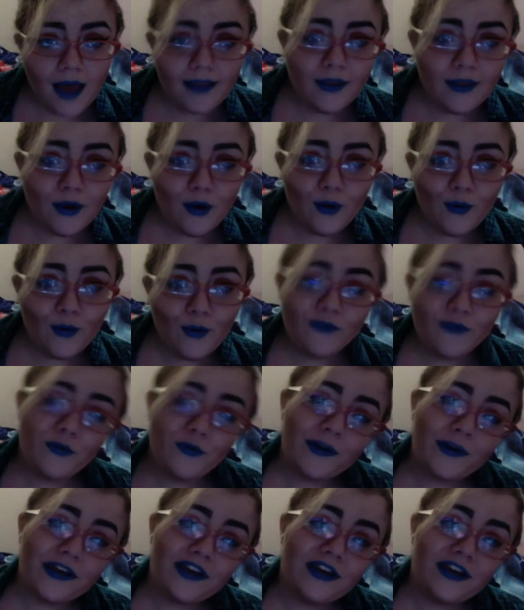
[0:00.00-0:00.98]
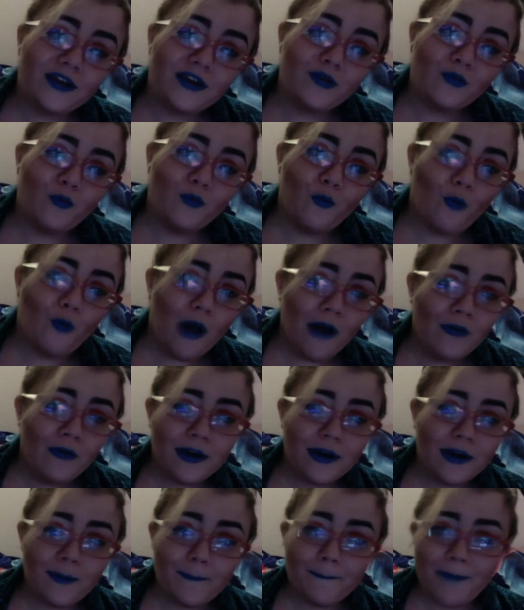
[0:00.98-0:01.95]
Hello everybody and
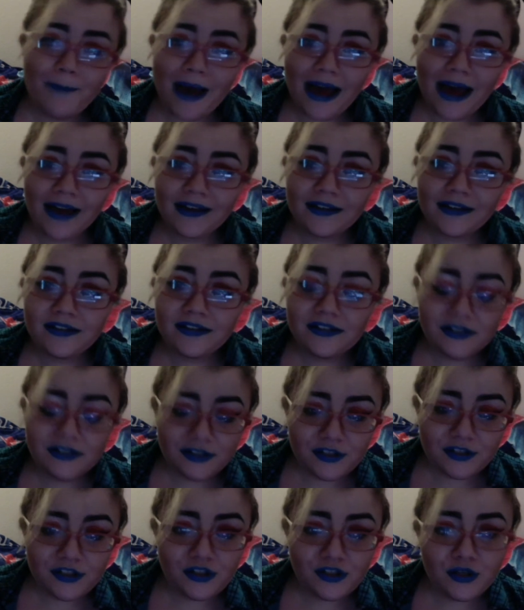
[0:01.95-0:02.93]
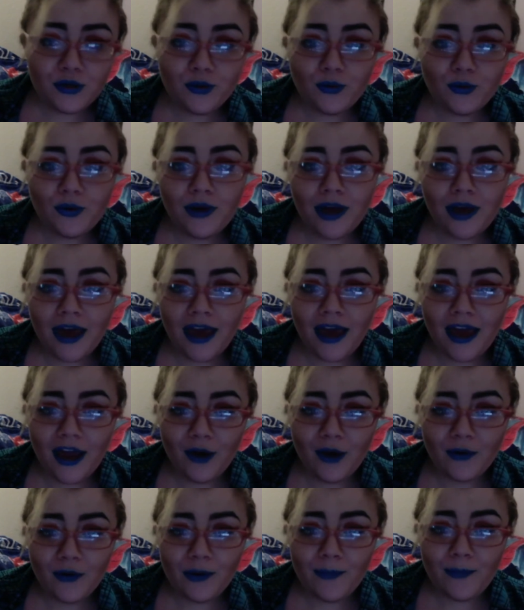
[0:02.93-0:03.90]
welcome back to
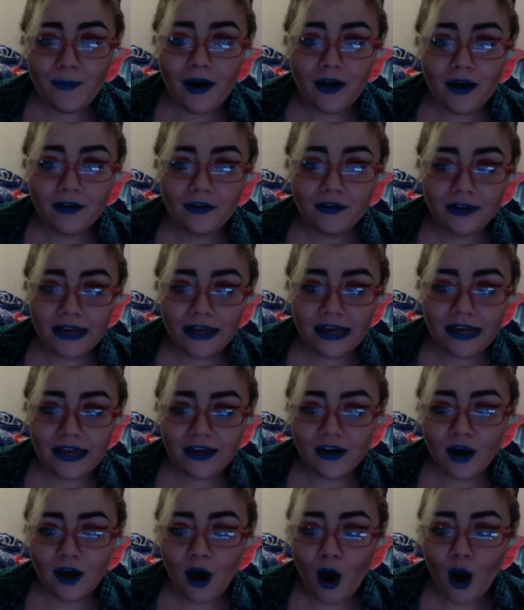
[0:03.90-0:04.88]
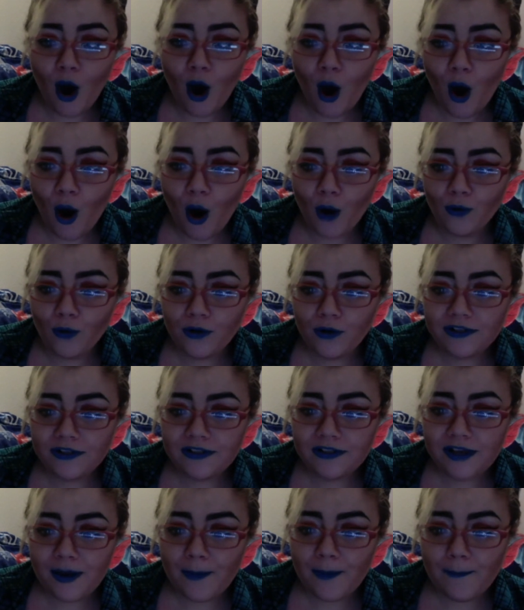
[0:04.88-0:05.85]
Harry Potter, a Hogwarts
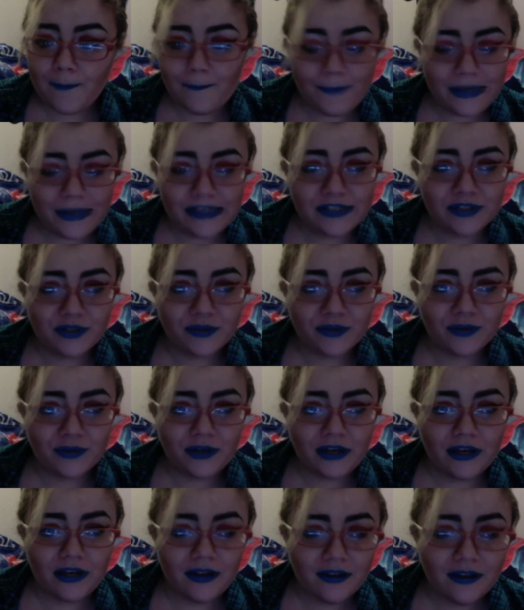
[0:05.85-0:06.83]
mystery.